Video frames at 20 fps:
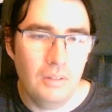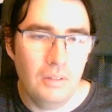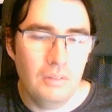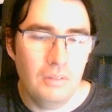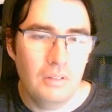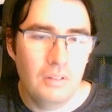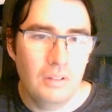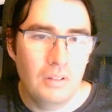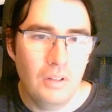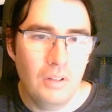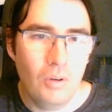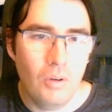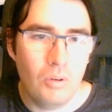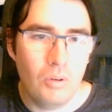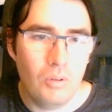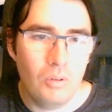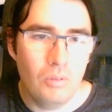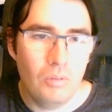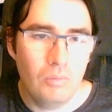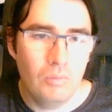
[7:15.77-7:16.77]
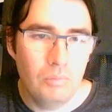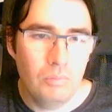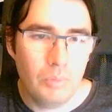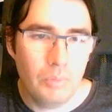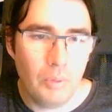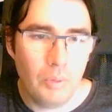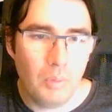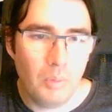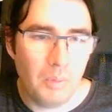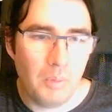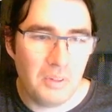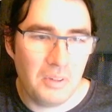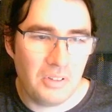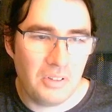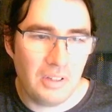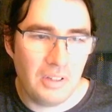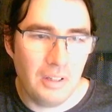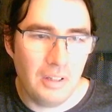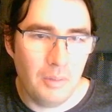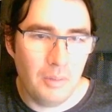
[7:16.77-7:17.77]
no one will probably
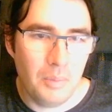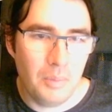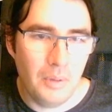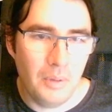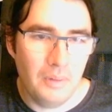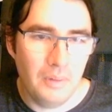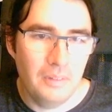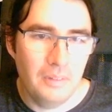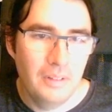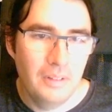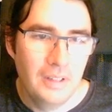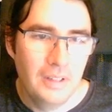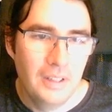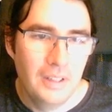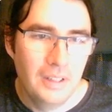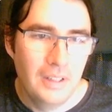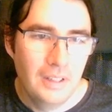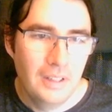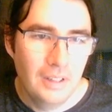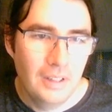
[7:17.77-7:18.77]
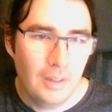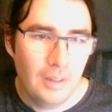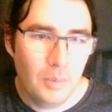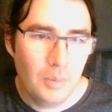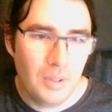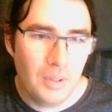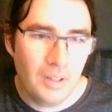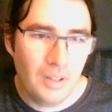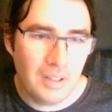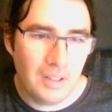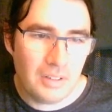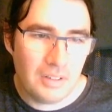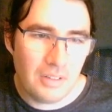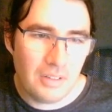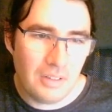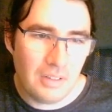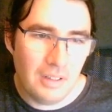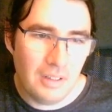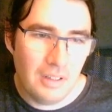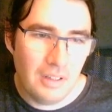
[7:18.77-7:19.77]
see it, but it'd be nice to
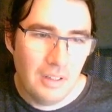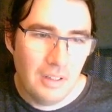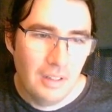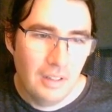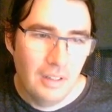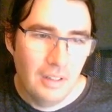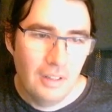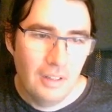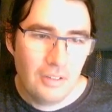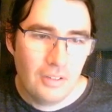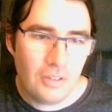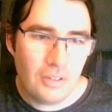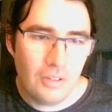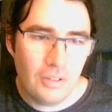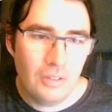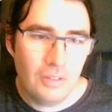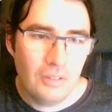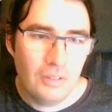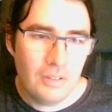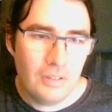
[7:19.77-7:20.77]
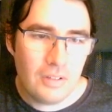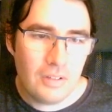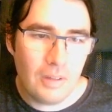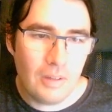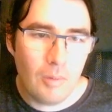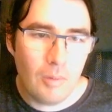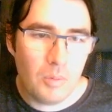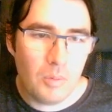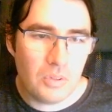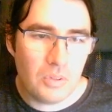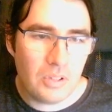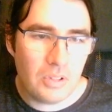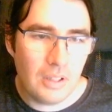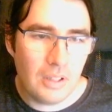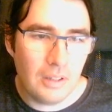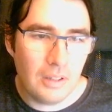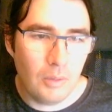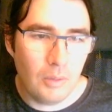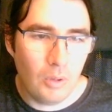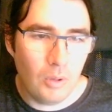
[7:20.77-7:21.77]
see. So someone was saying
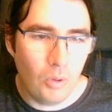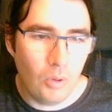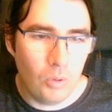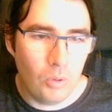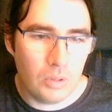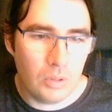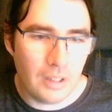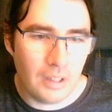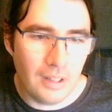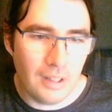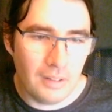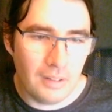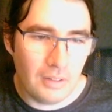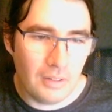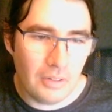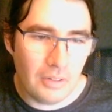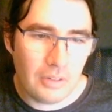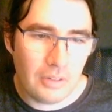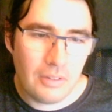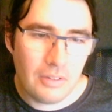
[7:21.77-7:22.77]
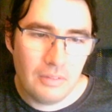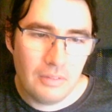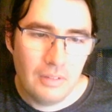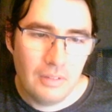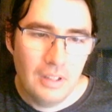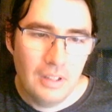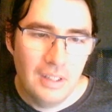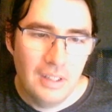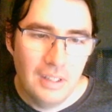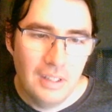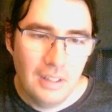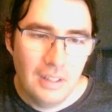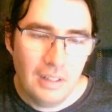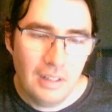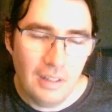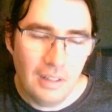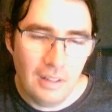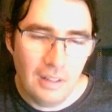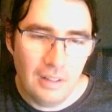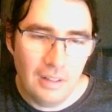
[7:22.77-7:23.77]
they want all the guns.
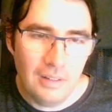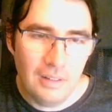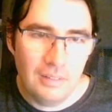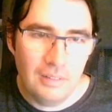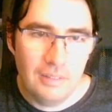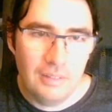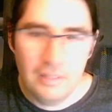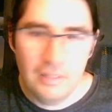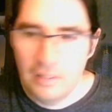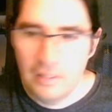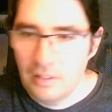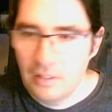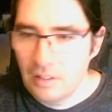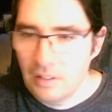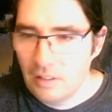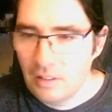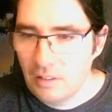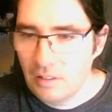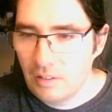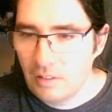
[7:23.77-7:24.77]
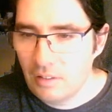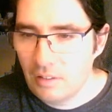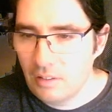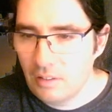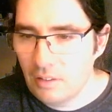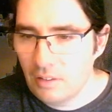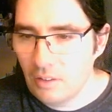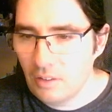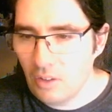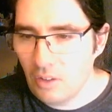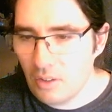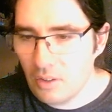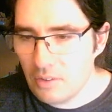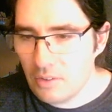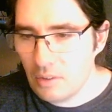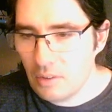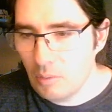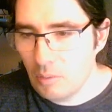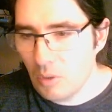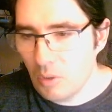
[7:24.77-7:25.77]
Uh, the last thing
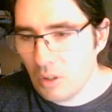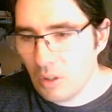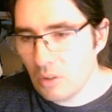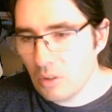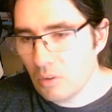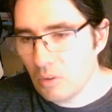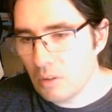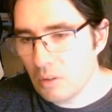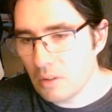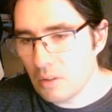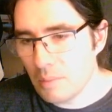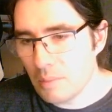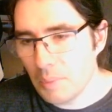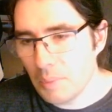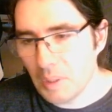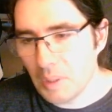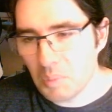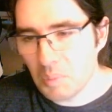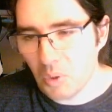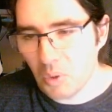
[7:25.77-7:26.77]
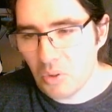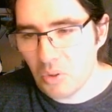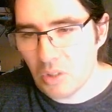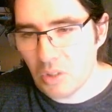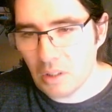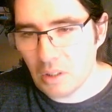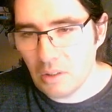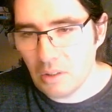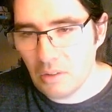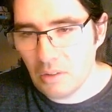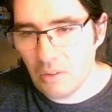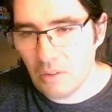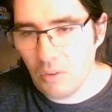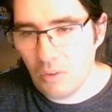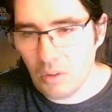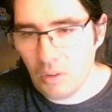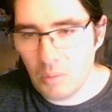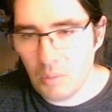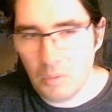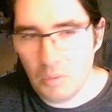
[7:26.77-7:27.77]
I'm working on, it's a big project. It's not
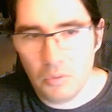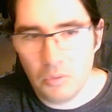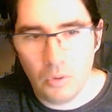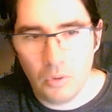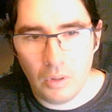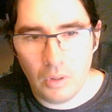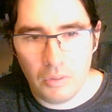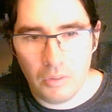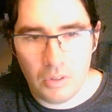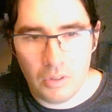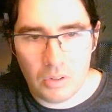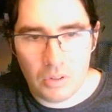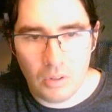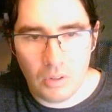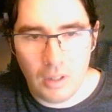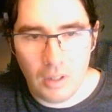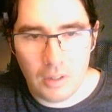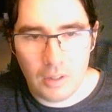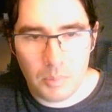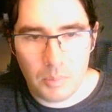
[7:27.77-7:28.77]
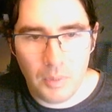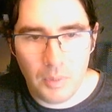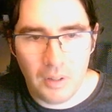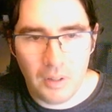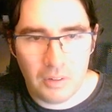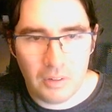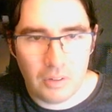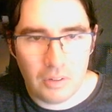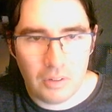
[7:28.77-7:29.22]
going to be fully visualized, but